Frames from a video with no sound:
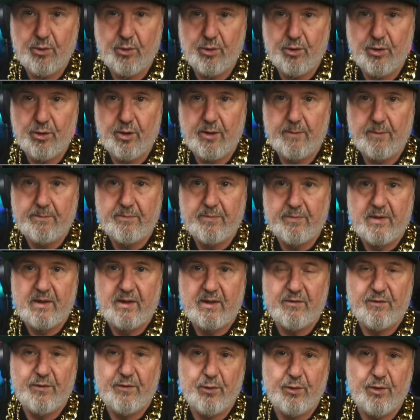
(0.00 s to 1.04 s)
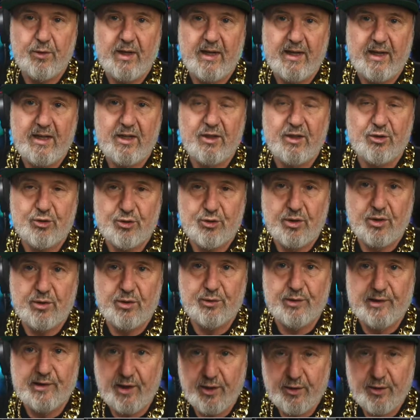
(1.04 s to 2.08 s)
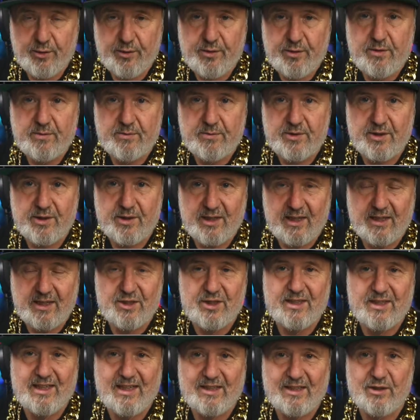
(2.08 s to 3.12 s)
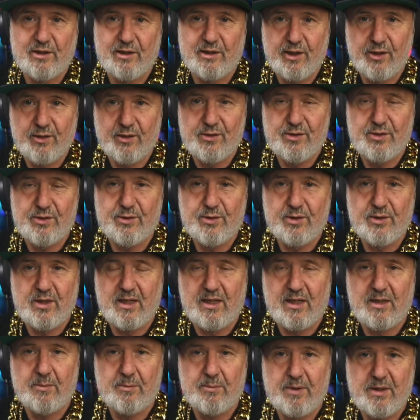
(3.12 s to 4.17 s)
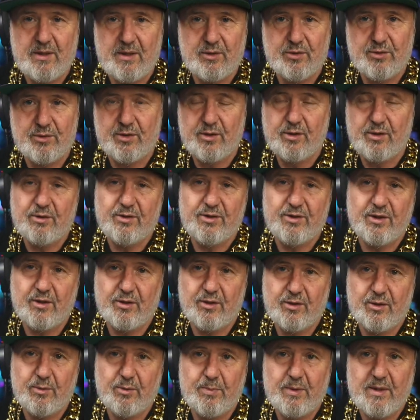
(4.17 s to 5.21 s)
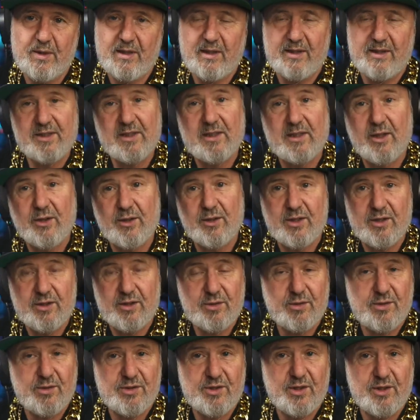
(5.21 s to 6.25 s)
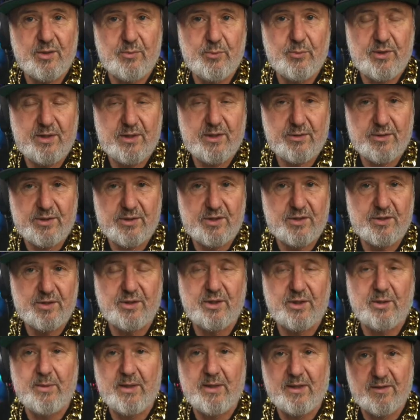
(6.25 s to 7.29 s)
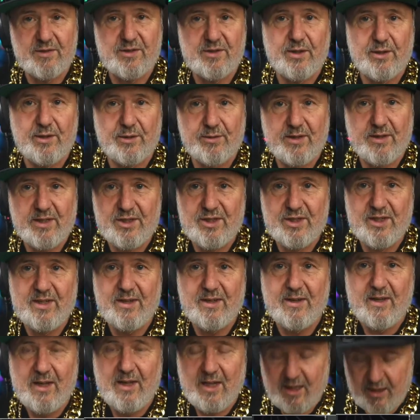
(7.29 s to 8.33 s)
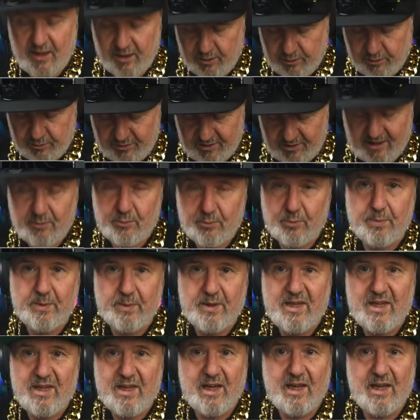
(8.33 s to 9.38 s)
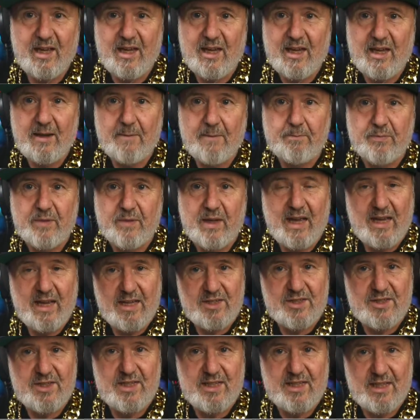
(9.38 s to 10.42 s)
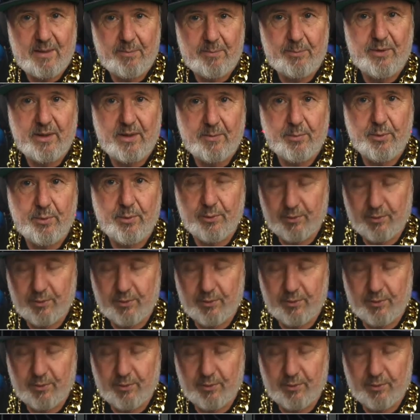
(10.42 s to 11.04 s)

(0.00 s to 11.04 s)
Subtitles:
or for a controlled load. So you can actually connect a load to it that can be controlled. So it could be like the load only turns on when there is a certain amount of solar energy, or it could be a AC coupling